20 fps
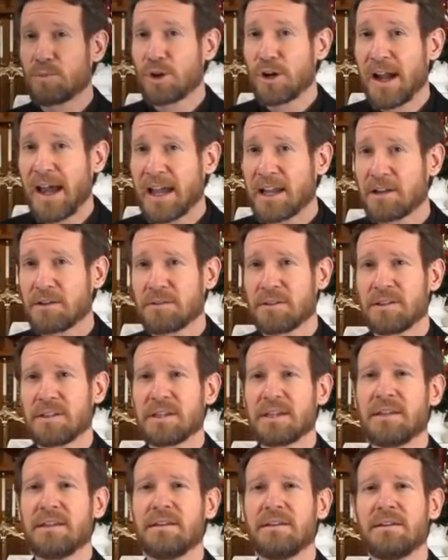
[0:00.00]
more
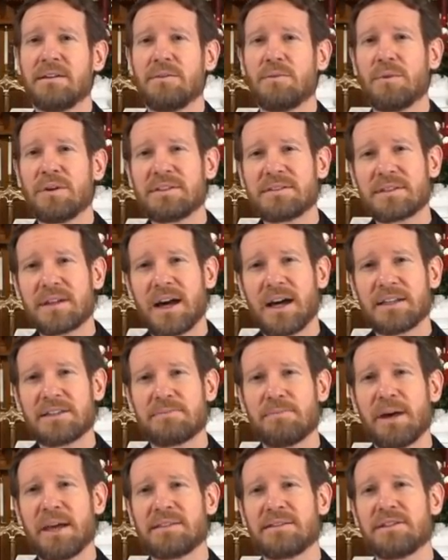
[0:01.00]
accurately, what's
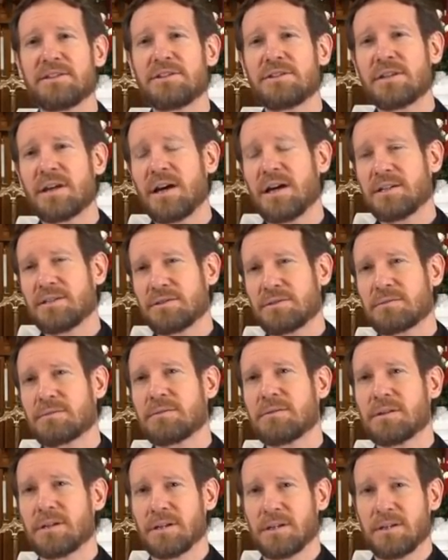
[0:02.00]
God's message to us
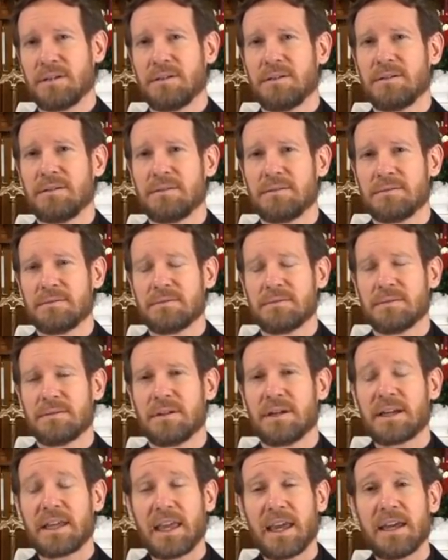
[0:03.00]
through her?
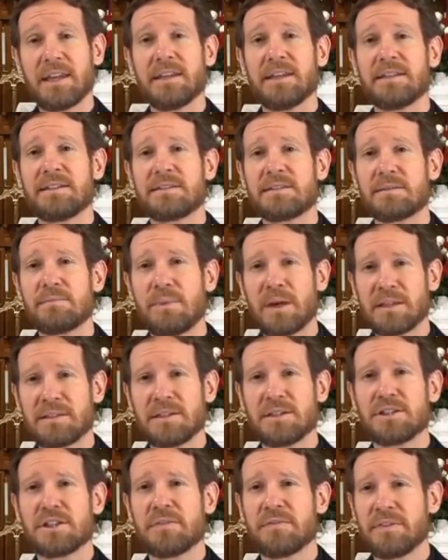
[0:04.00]
Again, it's the
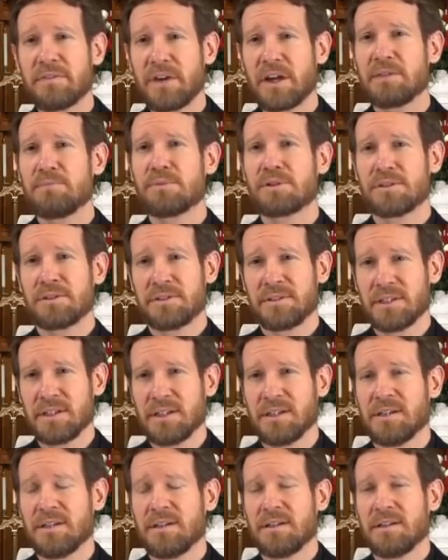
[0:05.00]
message of divine mercy.